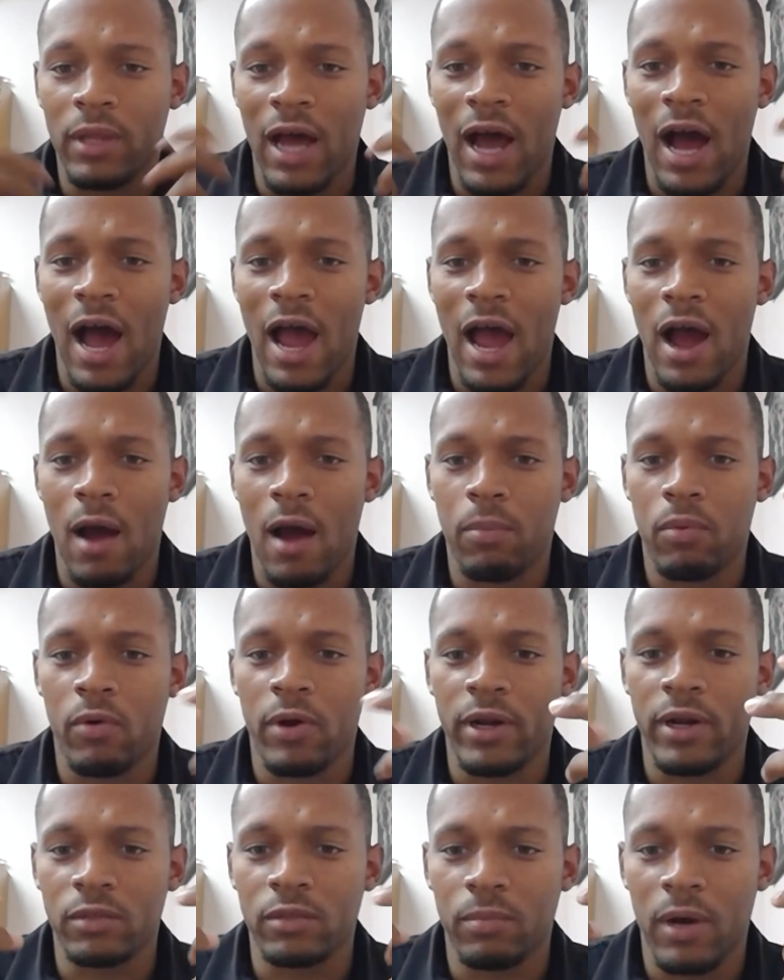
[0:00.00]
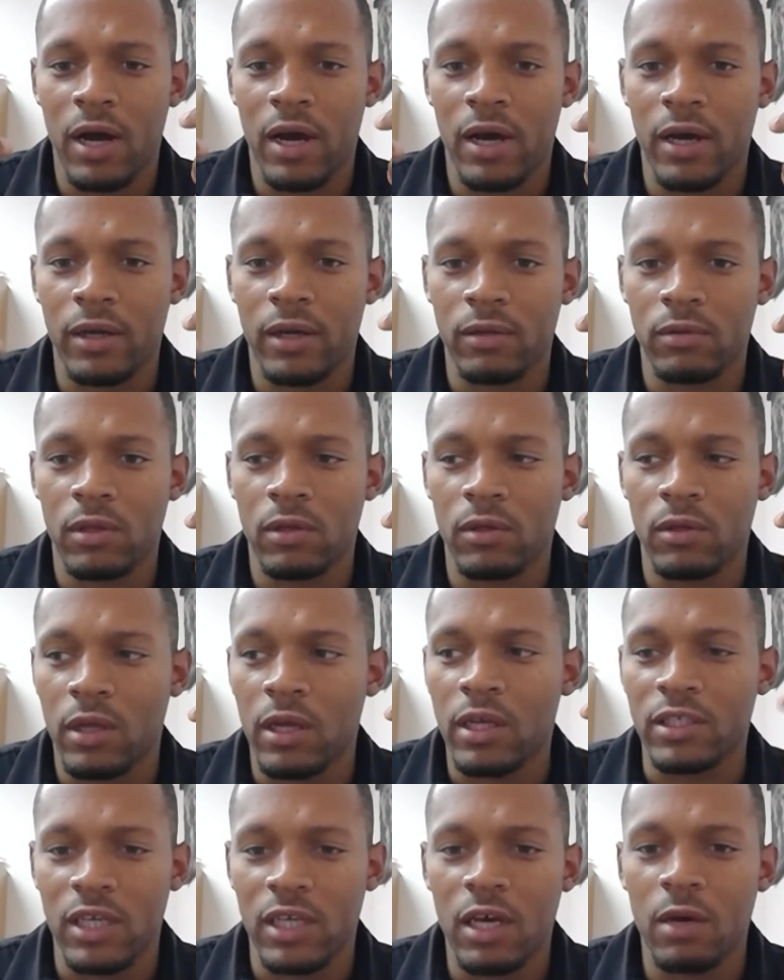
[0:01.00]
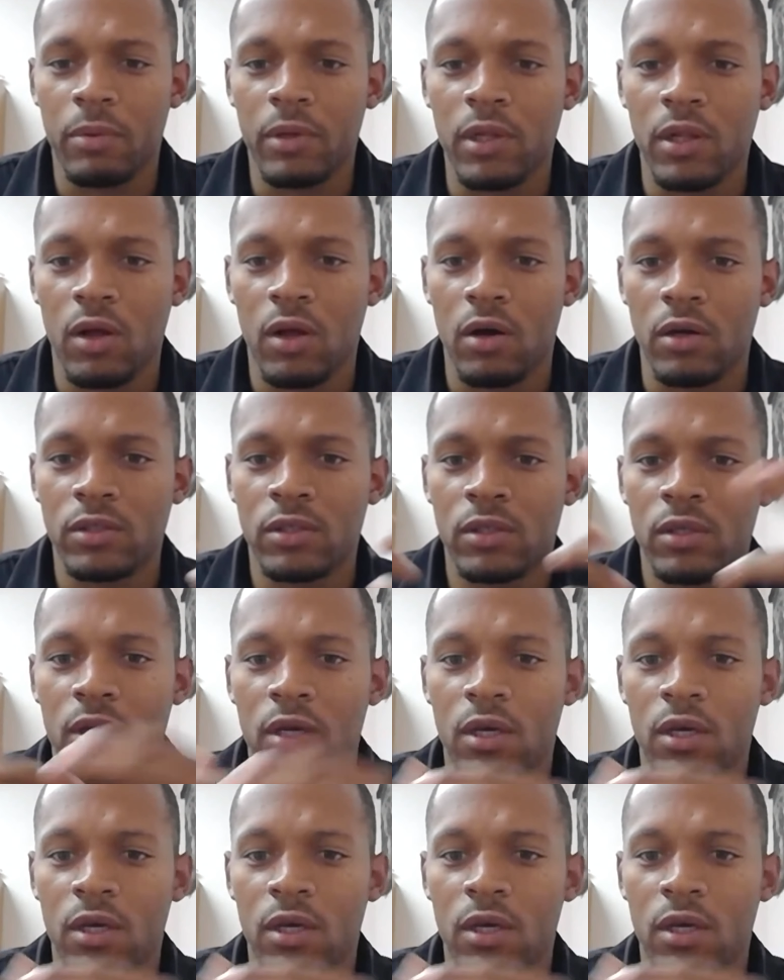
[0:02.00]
I operate is is HIPAA laws.